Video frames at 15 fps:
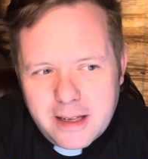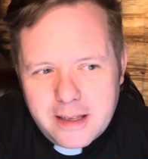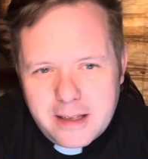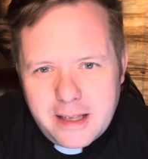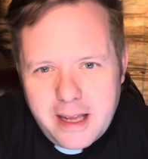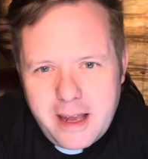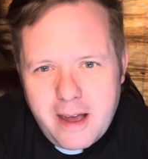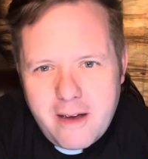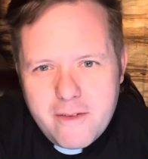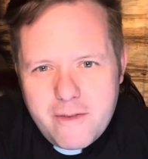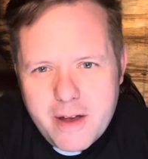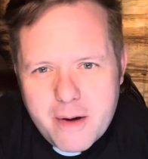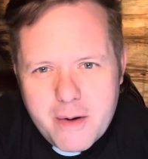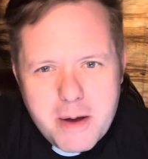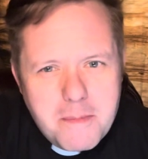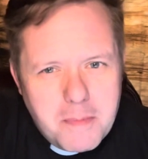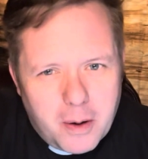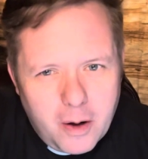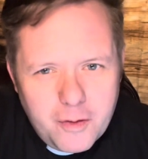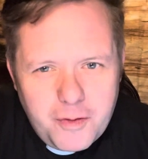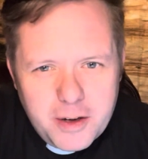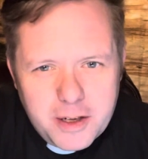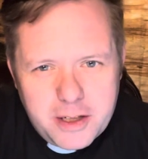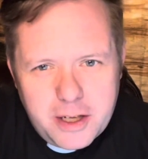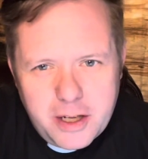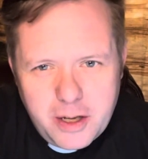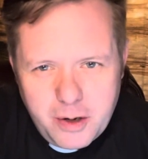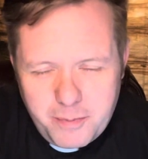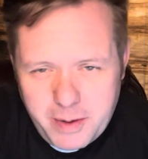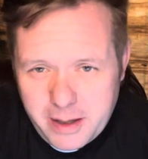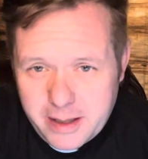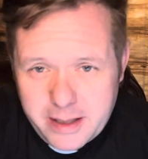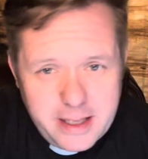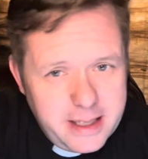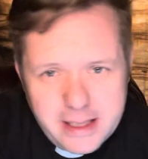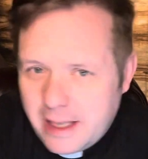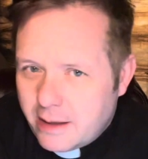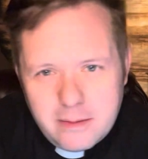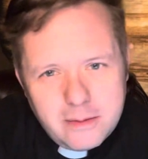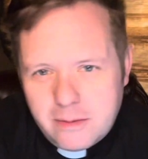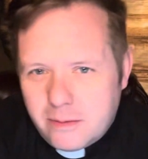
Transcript: the very perfect humility that